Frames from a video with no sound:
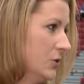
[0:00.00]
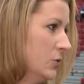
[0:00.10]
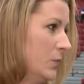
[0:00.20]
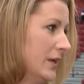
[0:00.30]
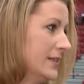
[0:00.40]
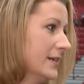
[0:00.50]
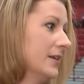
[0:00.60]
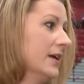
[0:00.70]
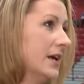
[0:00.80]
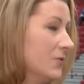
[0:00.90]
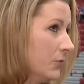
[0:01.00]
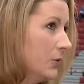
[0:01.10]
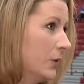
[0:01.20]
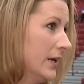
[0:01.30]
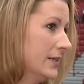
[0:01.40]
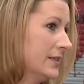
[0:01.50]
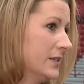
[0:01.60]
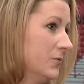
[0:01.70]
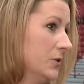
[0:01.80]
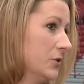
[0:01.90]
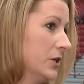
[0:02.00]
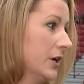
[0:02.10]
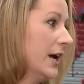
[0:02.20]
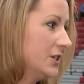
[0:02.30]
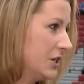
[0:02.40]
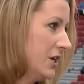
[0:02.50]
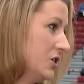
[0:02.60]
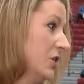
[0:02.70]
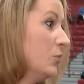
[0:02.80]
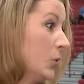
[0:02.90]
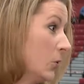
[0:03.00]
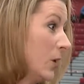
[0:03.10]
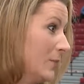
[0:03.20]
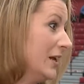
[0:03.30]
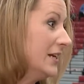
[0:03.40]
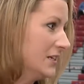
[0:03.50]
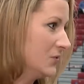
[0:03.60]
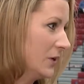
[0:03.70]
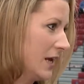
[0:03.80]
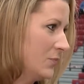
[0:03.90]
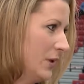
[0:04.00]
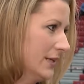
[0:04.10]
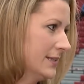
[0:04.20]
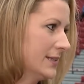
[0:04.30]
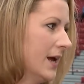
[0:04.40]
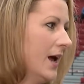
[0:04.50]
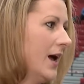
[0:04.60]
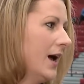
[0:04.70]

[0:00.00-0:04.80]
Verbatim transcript: to basically influence the future education and programming needs for campus.